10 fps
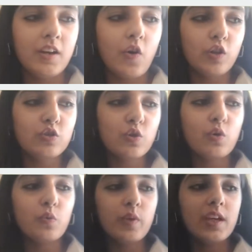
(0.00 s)

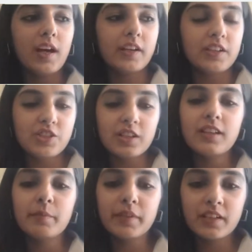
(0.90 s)
also we are reaching a
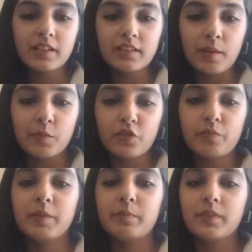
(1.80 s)
limited number of
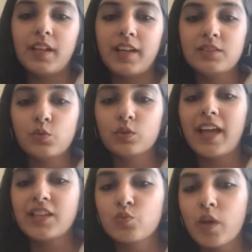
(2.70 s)
people, and so
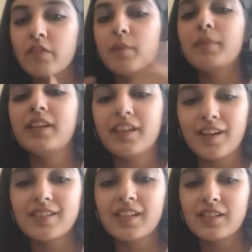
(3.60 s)
that's why we are building
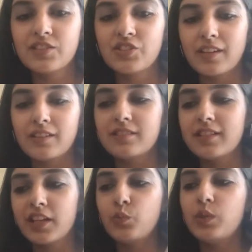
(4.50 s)
our sales channels.
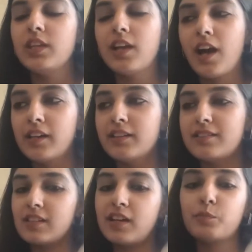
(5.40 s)
Like we are
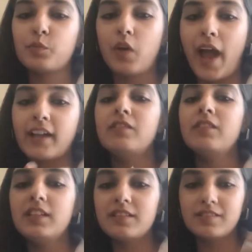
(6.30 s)

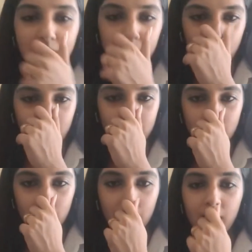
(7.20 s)
actively listing our products
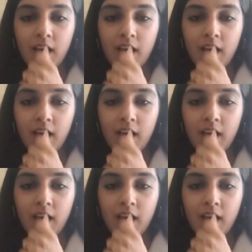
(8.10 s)
on